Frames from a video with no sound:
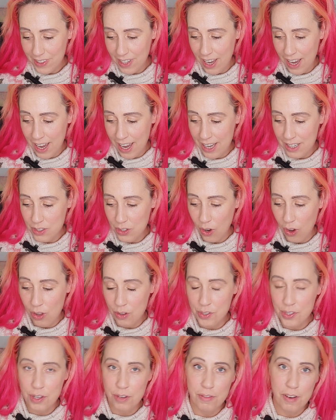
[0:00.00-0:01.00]
and
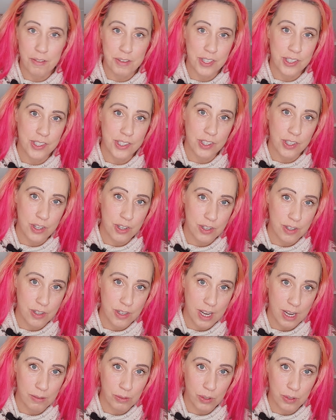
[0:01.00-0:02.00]
also very
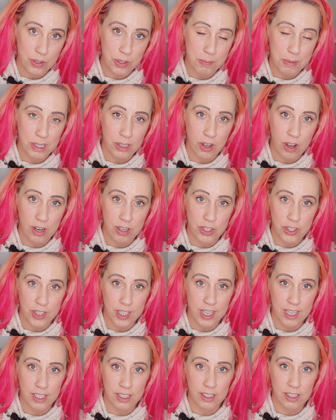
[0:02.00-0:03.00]
soon I'm going to be
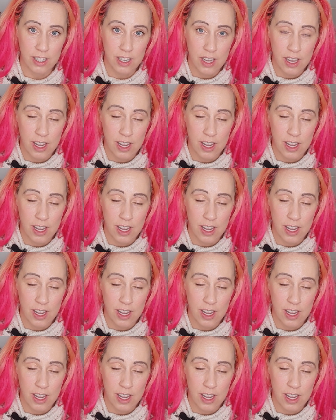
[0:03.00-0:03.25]
launching